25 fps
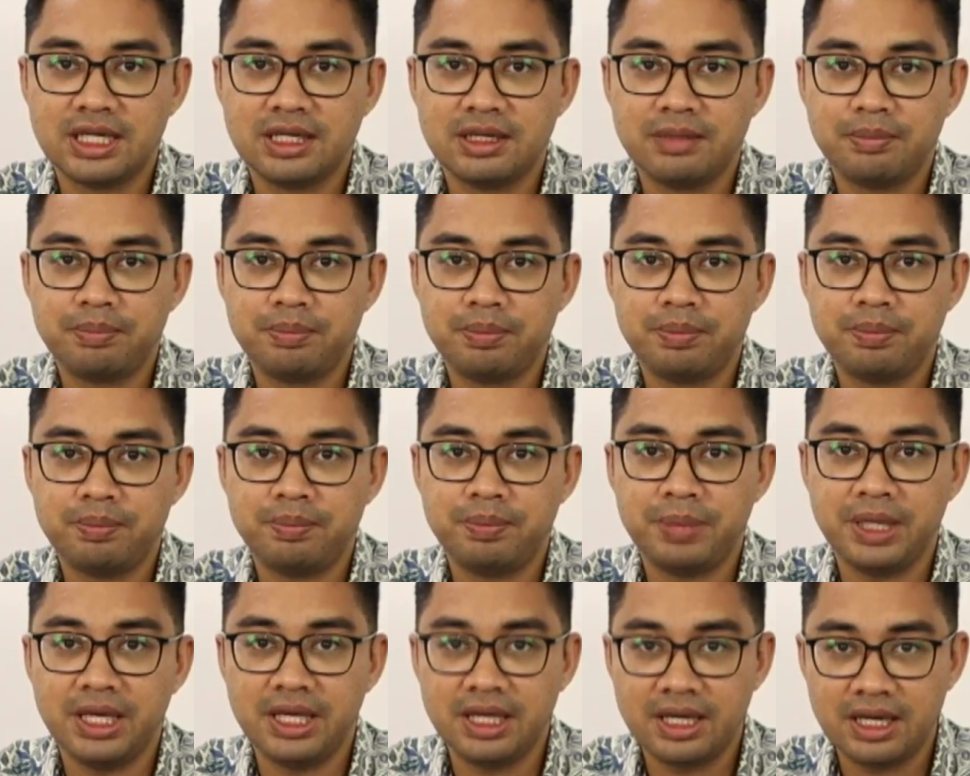uh,
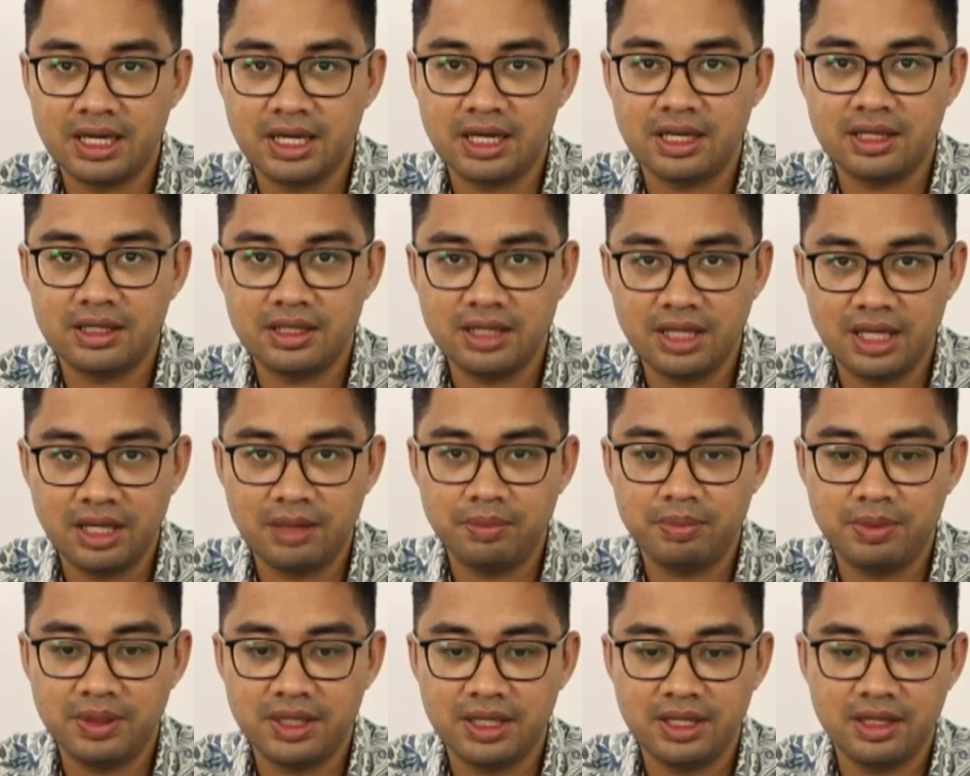the
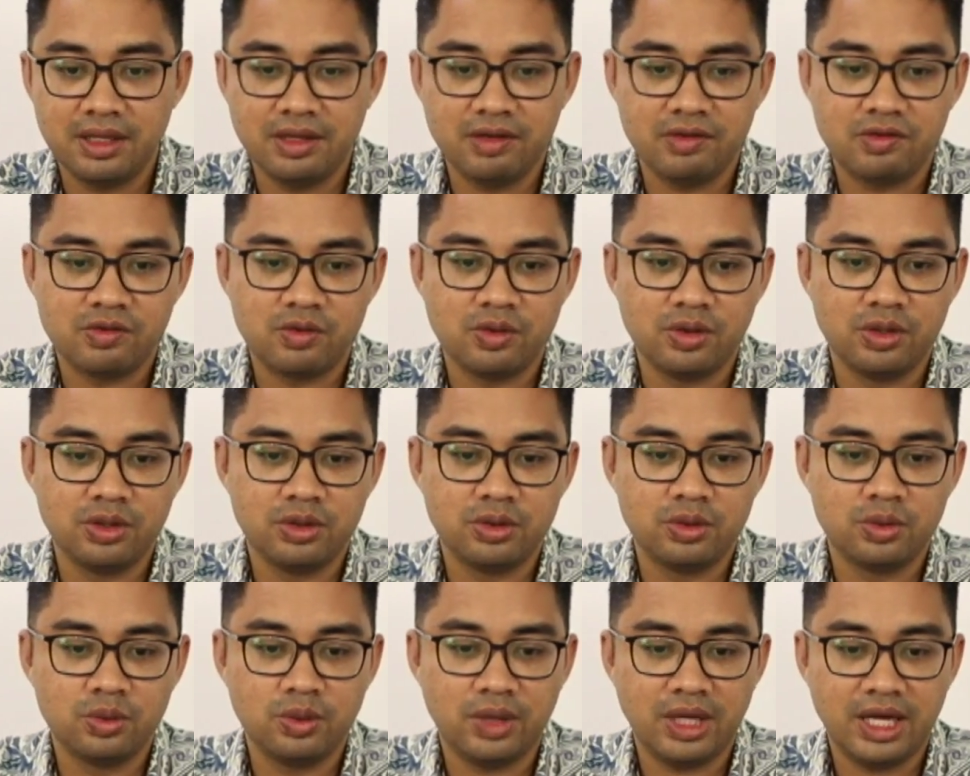DAP is
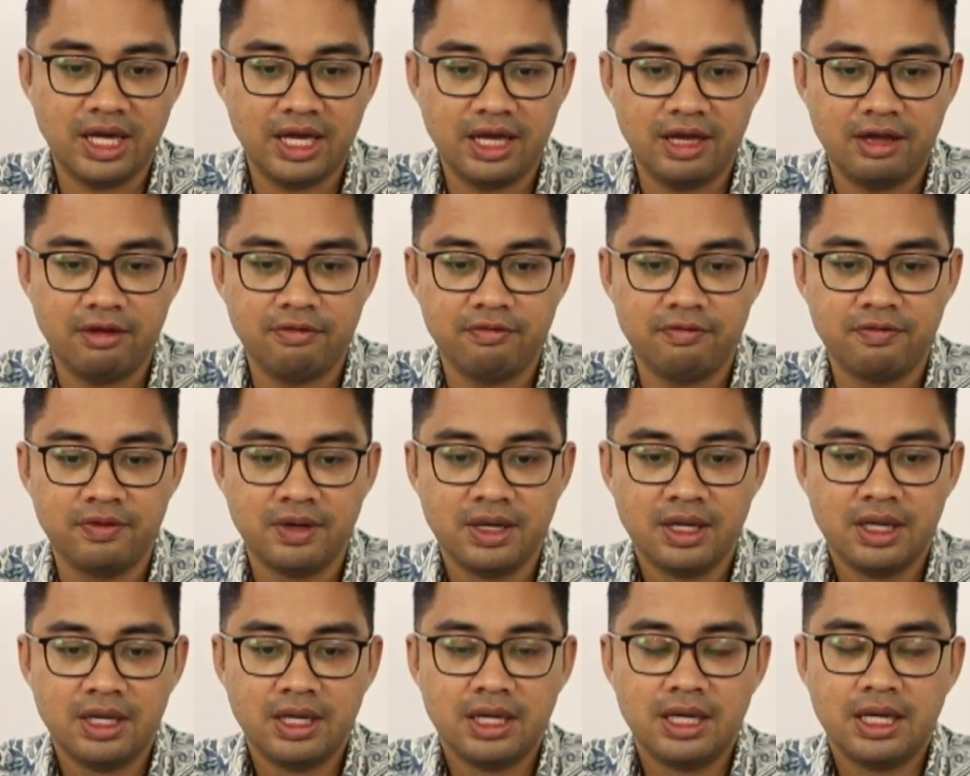going to have
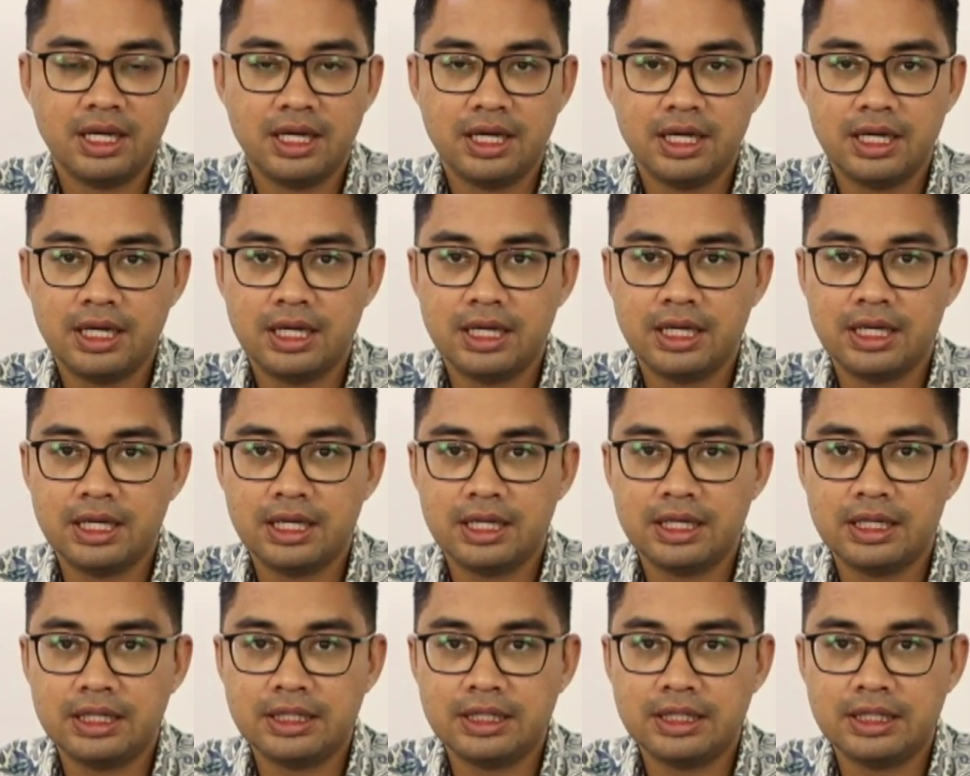uh,